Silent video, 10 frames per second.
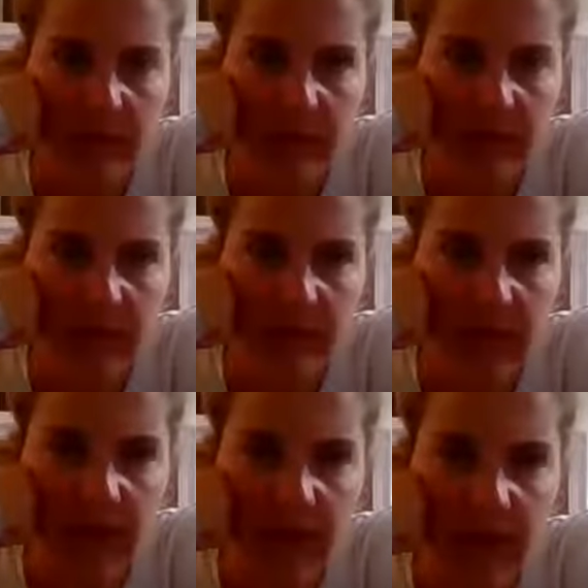Lift the
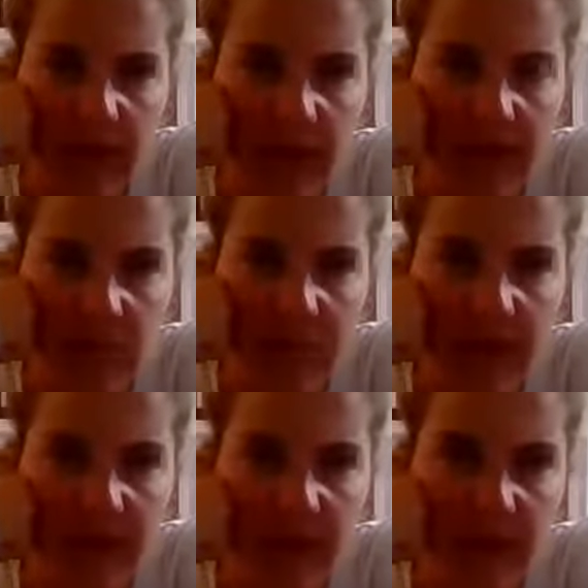inner thighs,
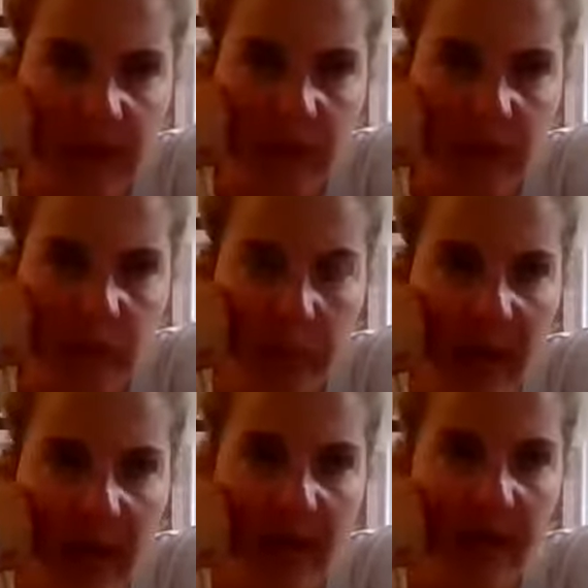press the heels
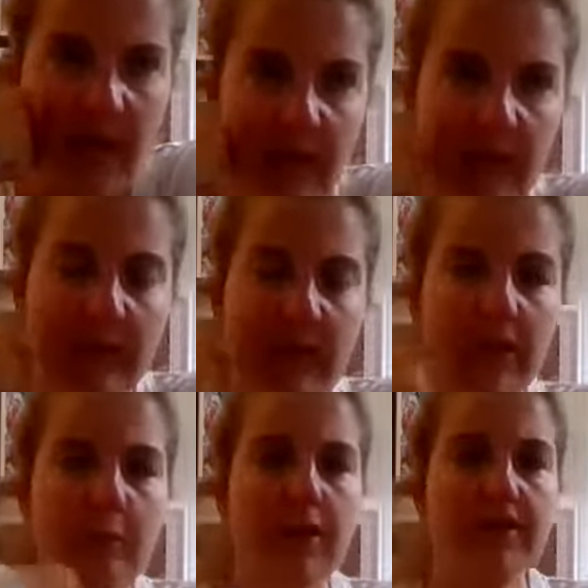back,
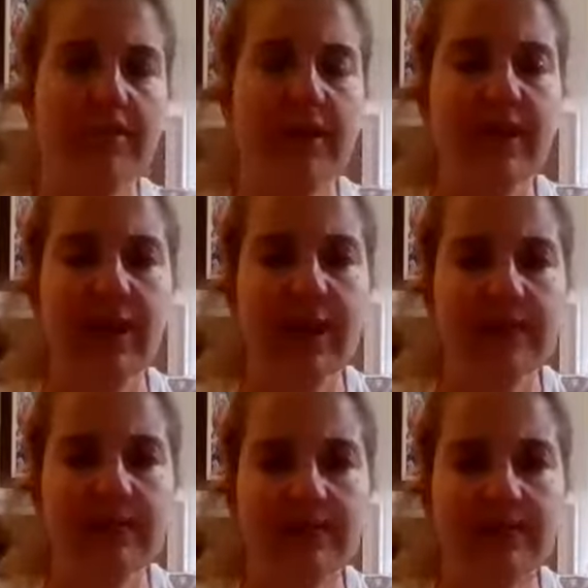press the
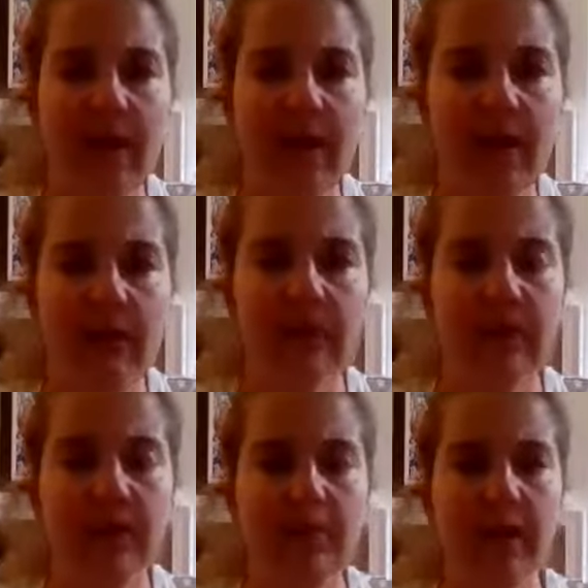hands down,
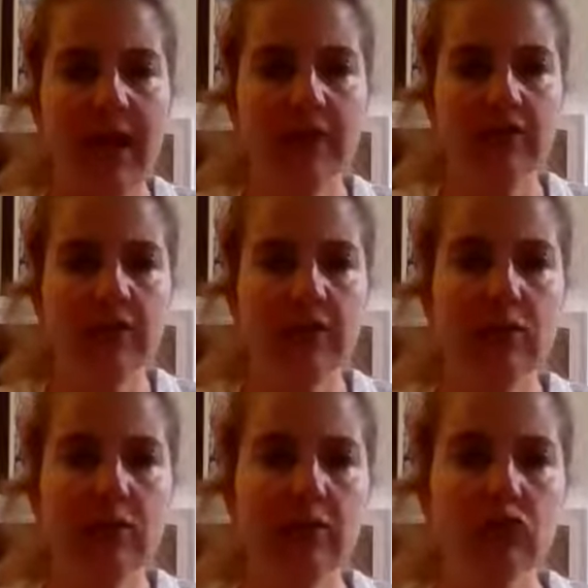and imagine that you
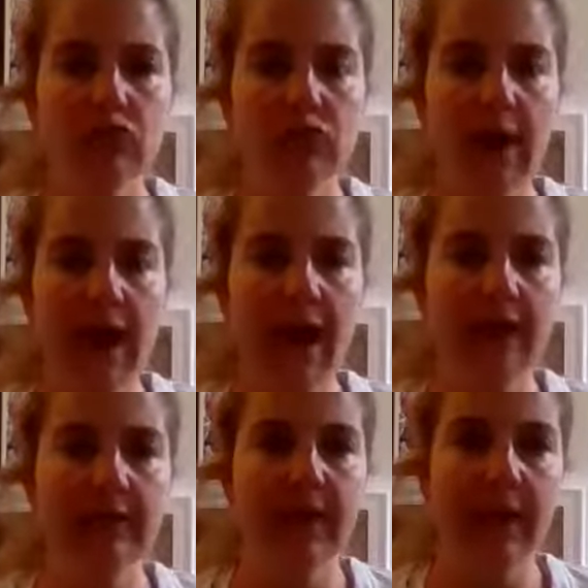were going to
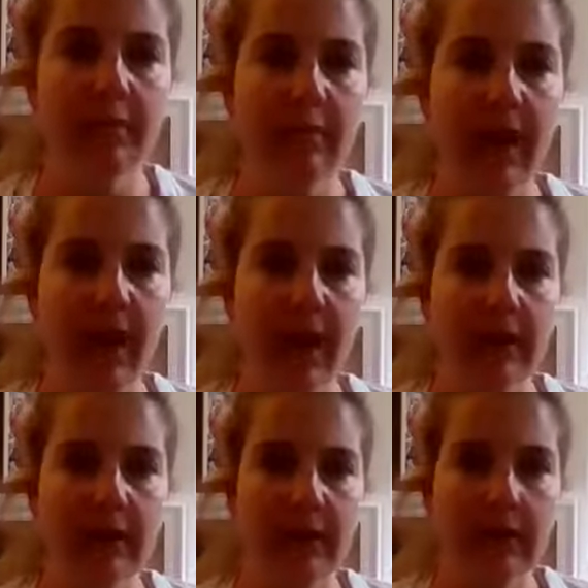drag them back.
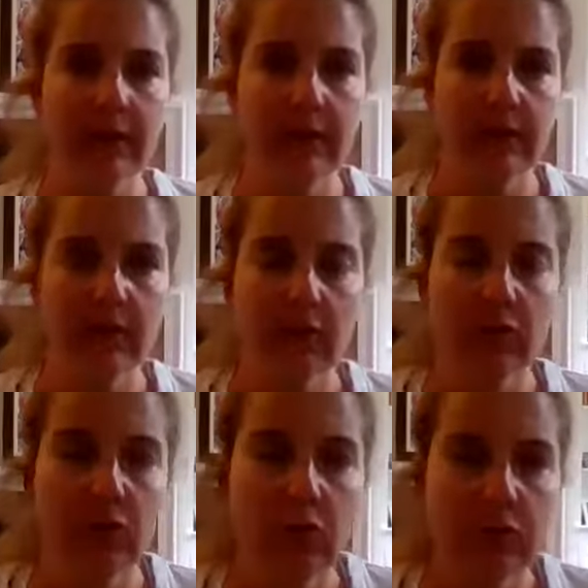
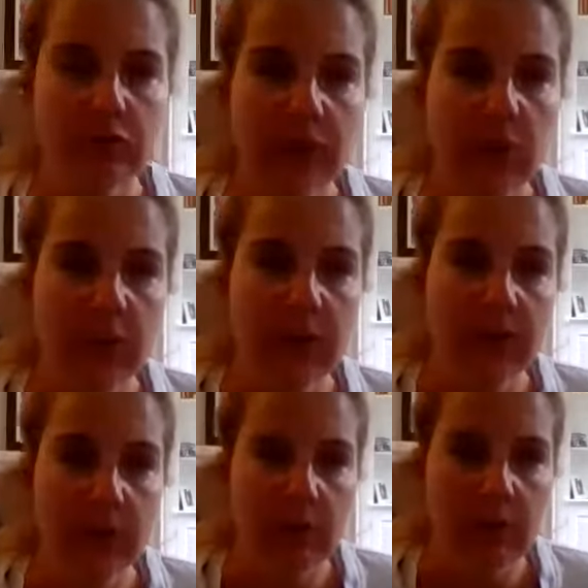You're closing a
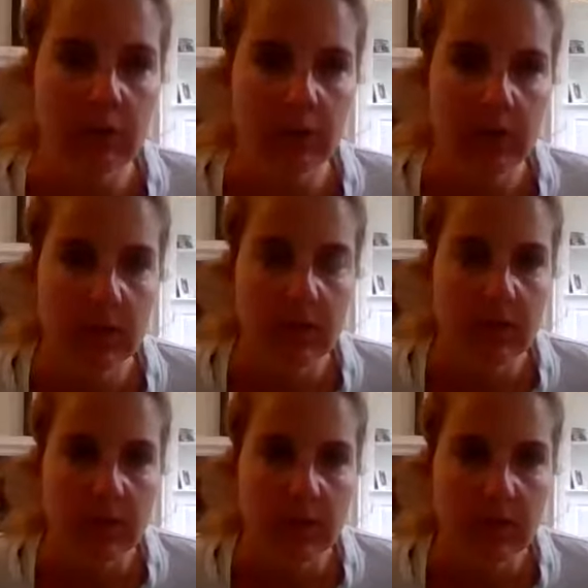window,
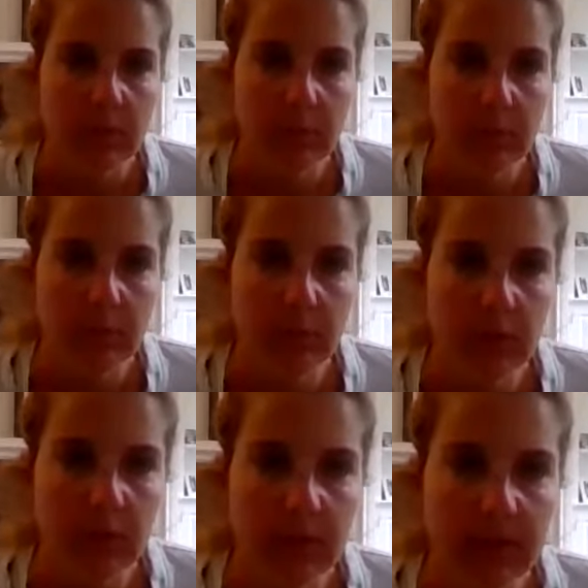you're
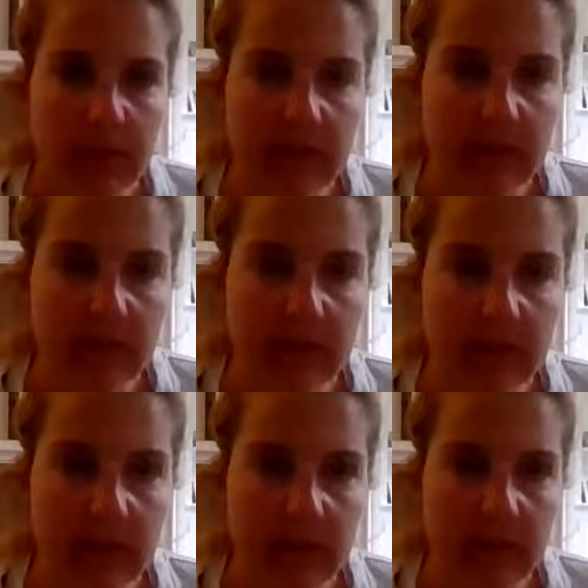pulling it
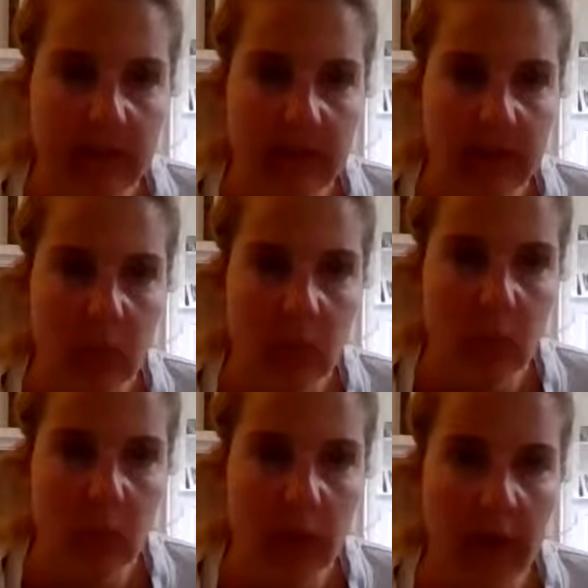down.
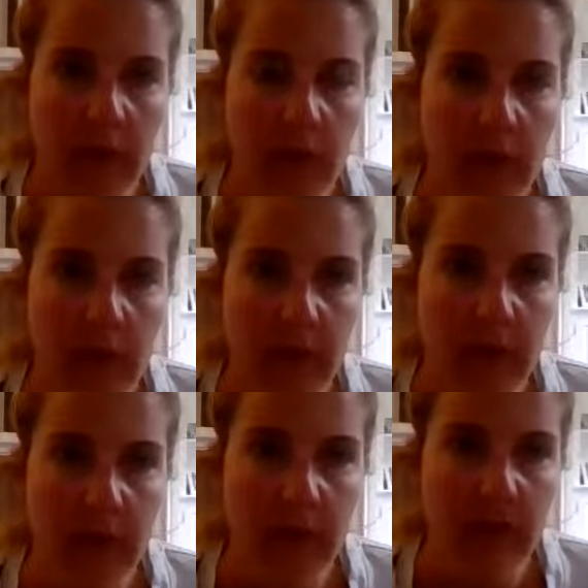One more
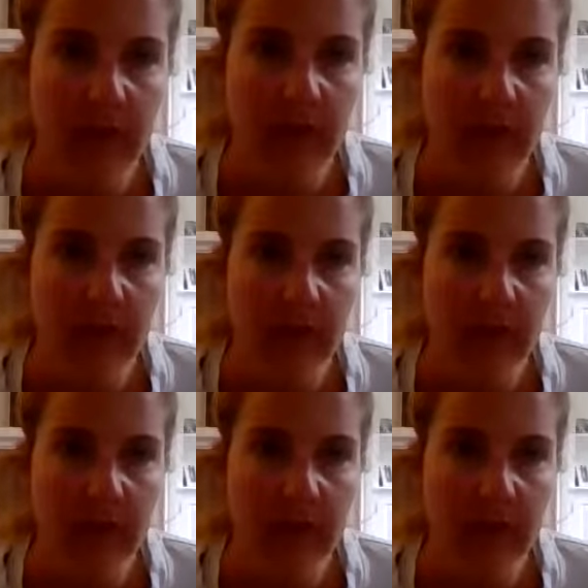big breath